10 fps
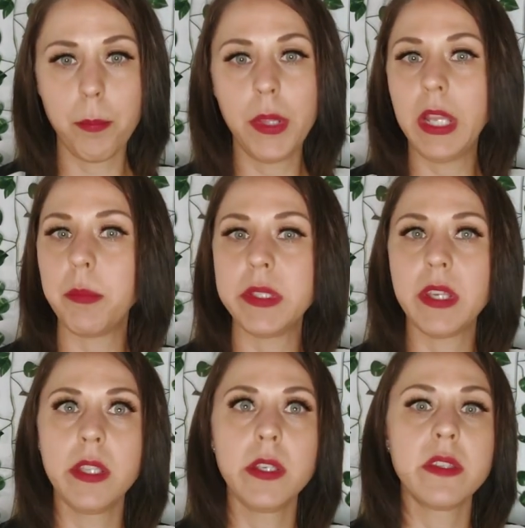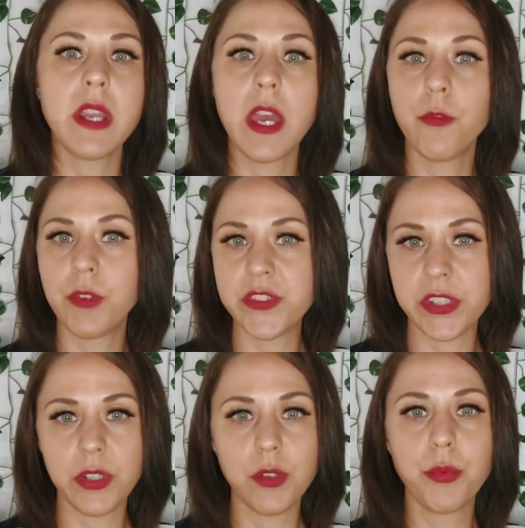But let me tell you that every
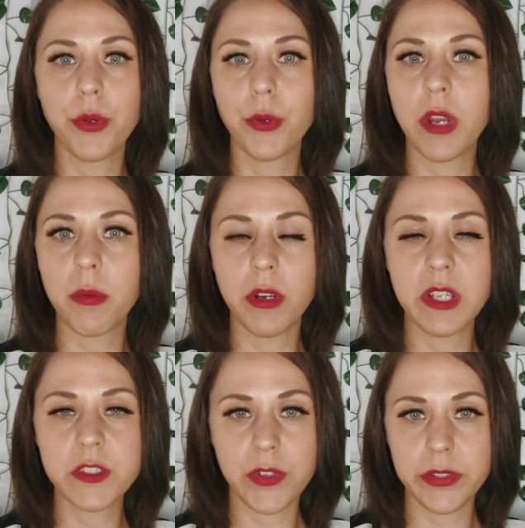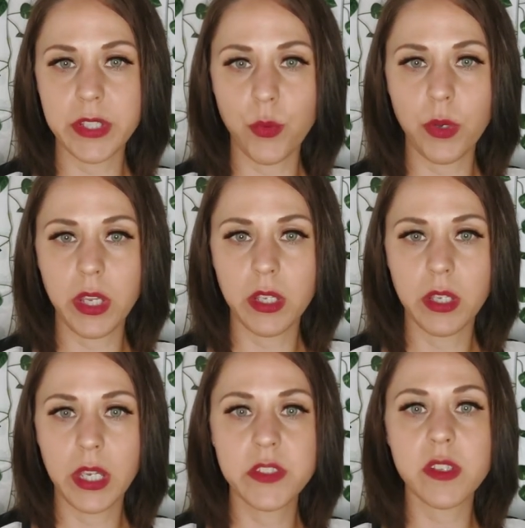single programmer has felt that way
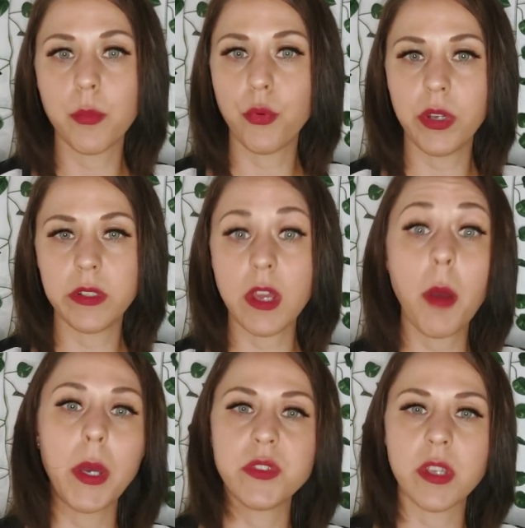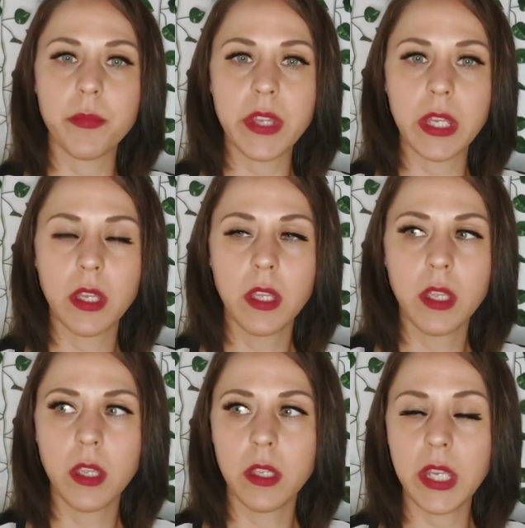at some point about something.
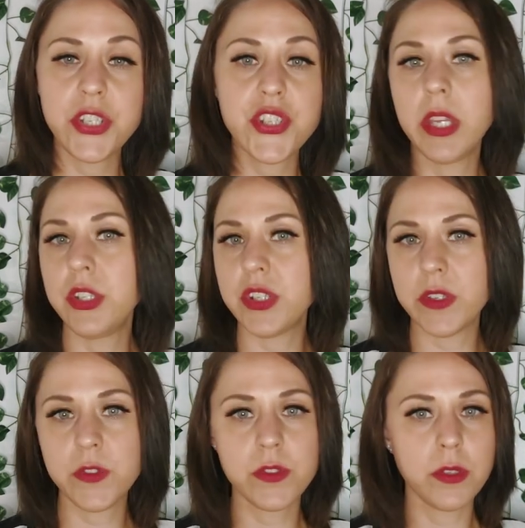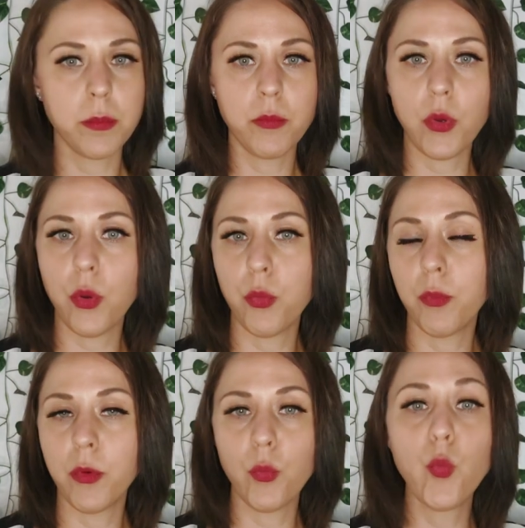It changes
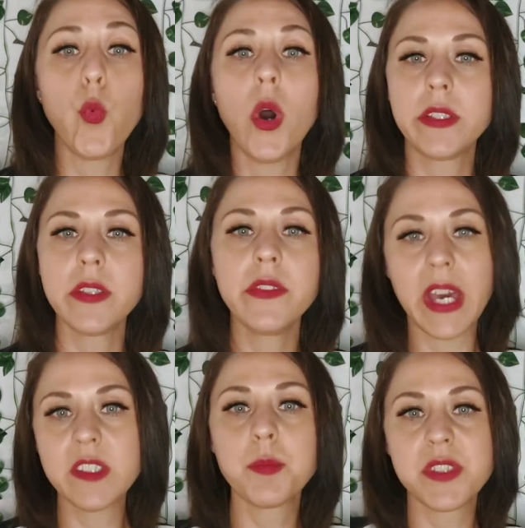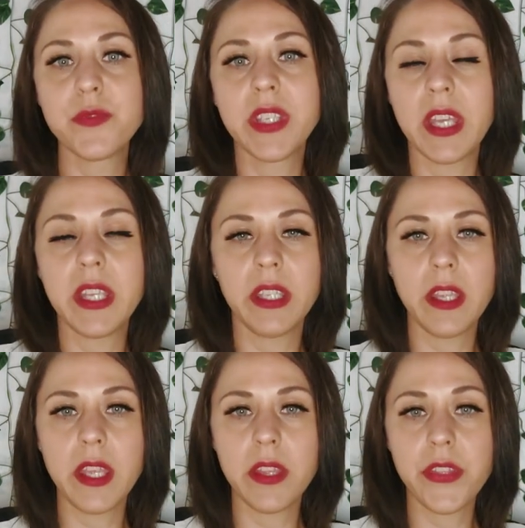what that specific
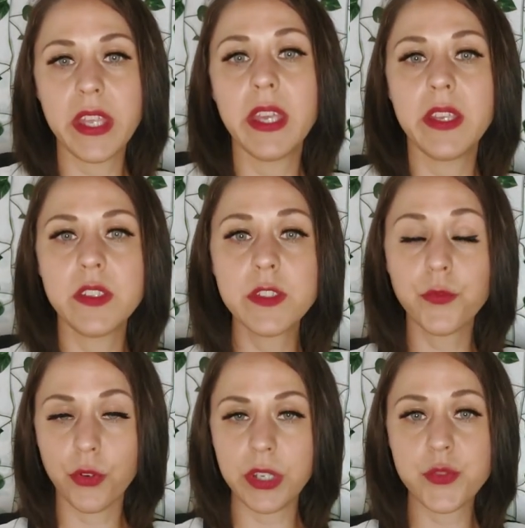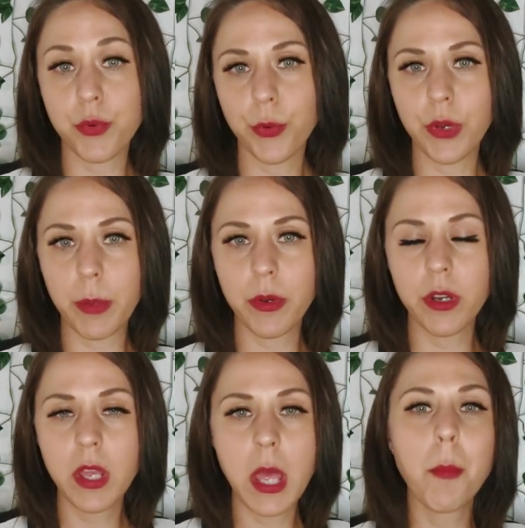thing is for each
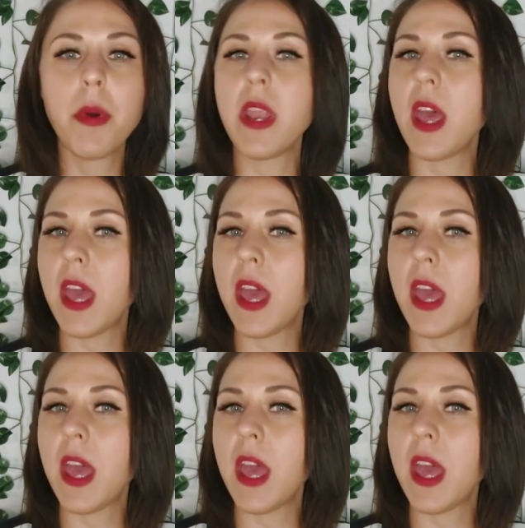programmer, but